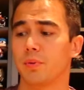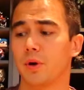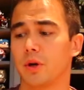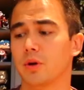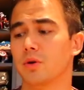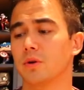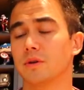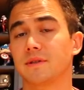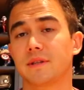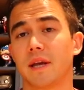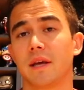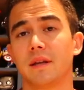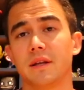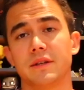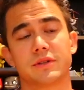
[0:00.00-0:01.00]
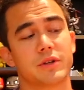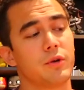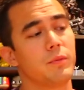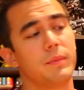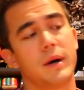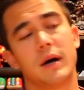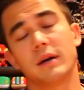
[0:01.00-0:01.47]
Pretty cool Stan Lee
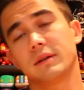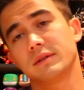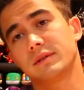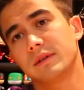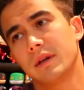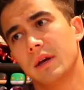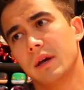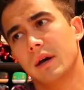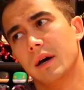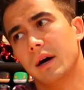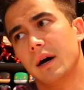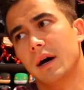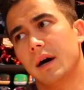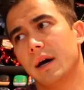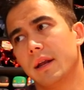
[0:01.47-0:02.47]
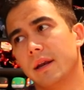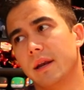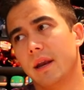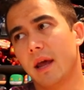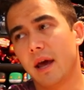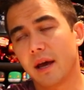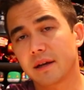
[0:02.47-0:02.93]
soapbox.
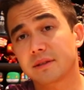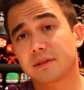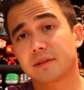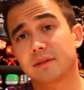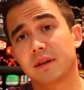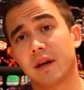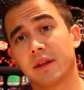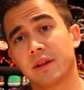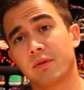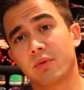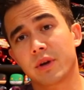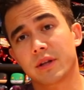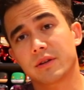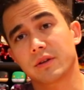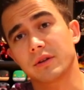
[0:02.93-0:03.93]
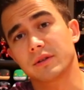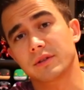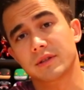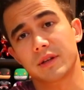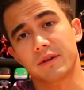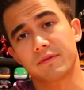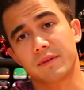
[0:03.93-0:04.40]
Next, I think we got the good
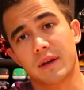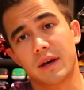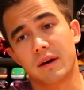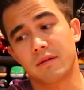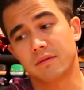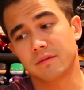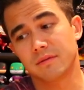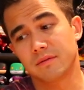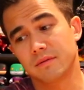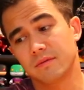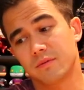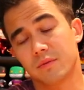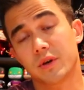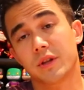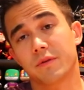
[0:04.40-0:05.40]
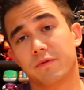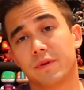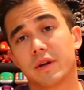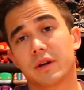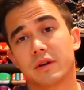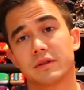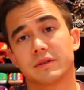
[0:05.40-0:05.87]
stuff now. Well, the
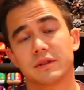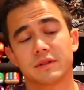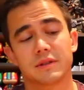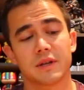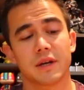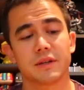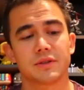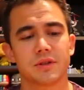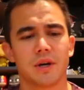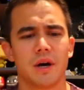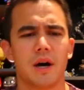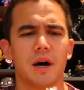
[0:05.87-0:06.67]
figures and such.